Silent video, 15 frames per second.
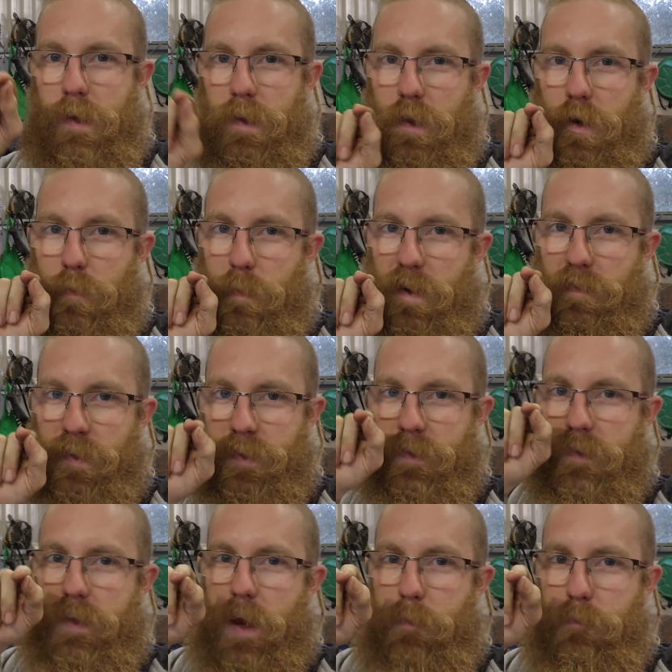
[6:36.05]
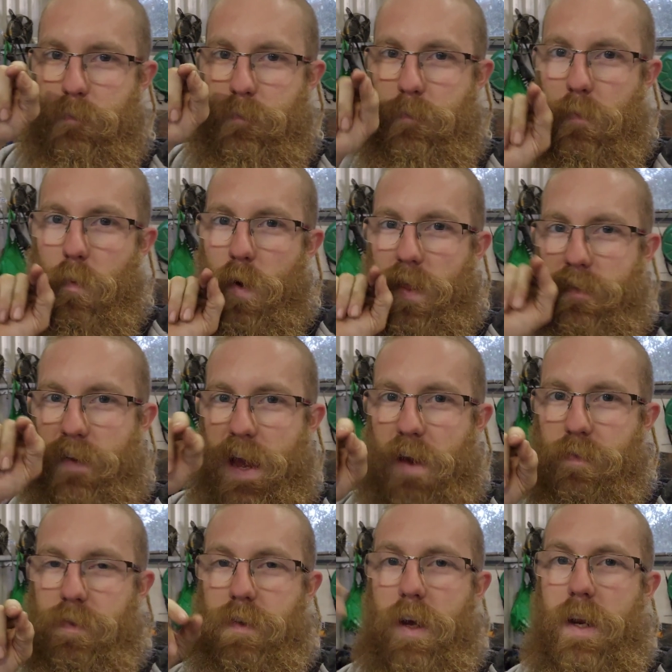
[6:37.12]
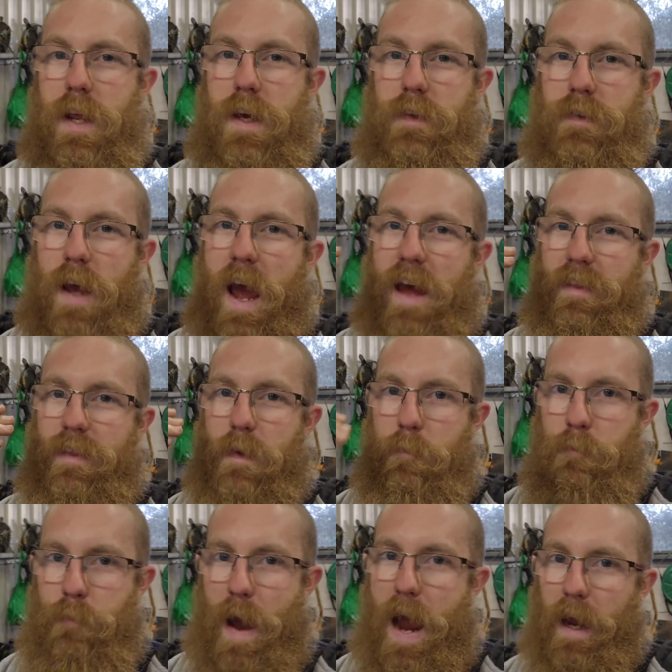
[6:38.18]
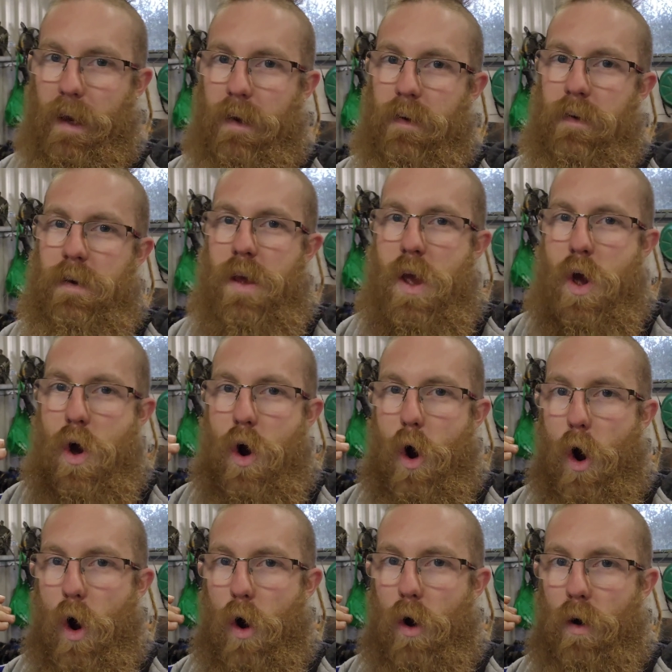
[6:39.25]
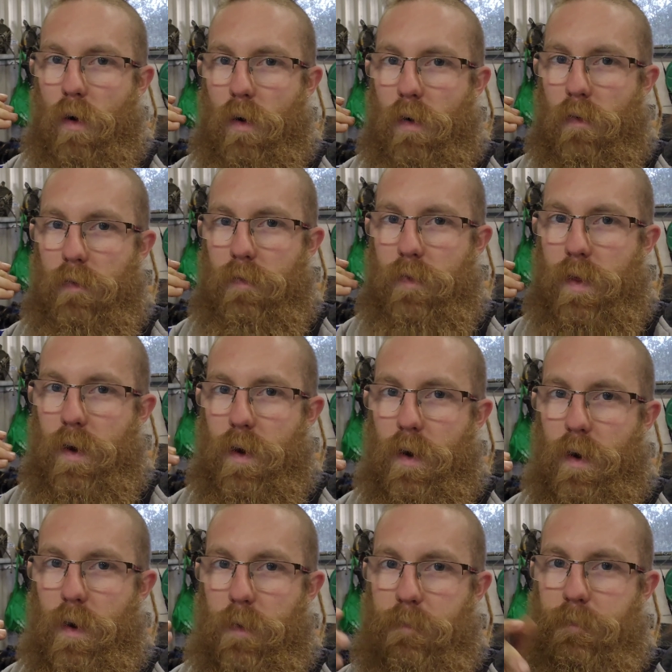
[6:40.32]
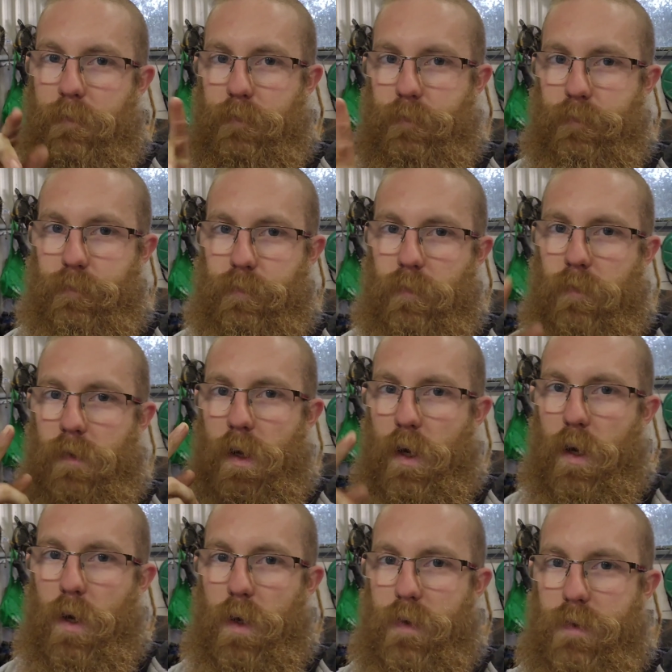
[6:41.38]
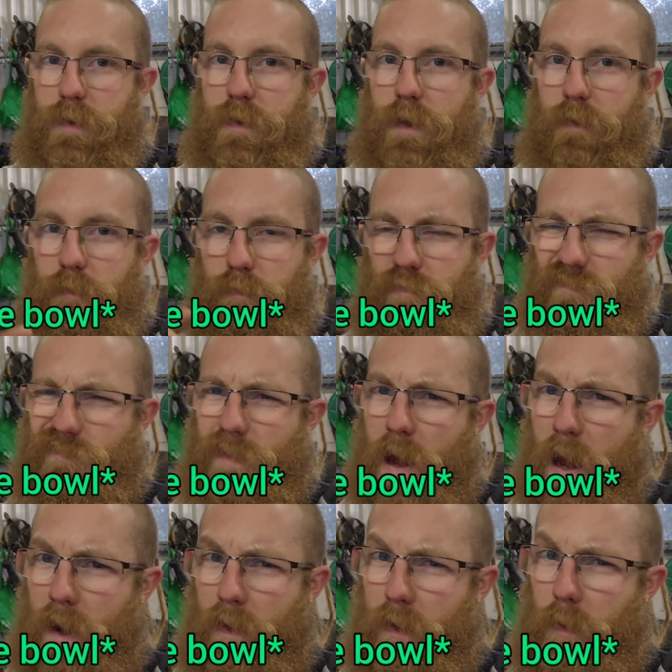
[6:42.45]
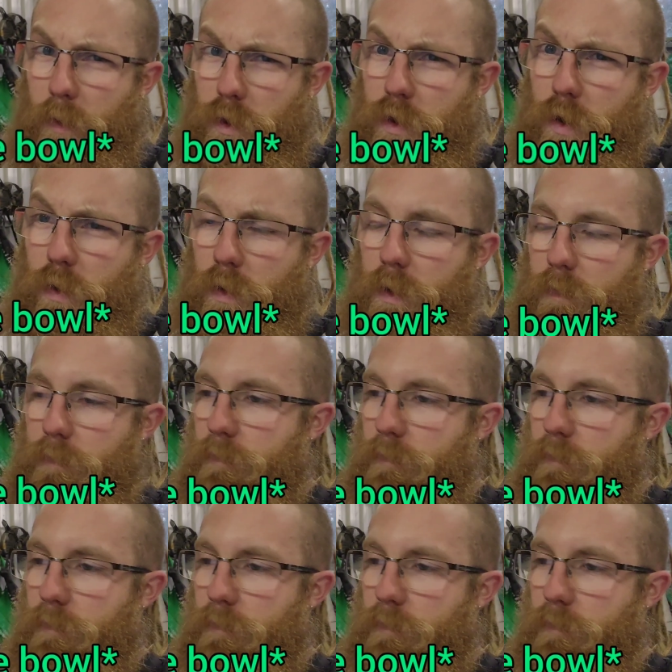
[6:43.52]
little bit of a step where the valve seat is at the back of the I don't know what you call it.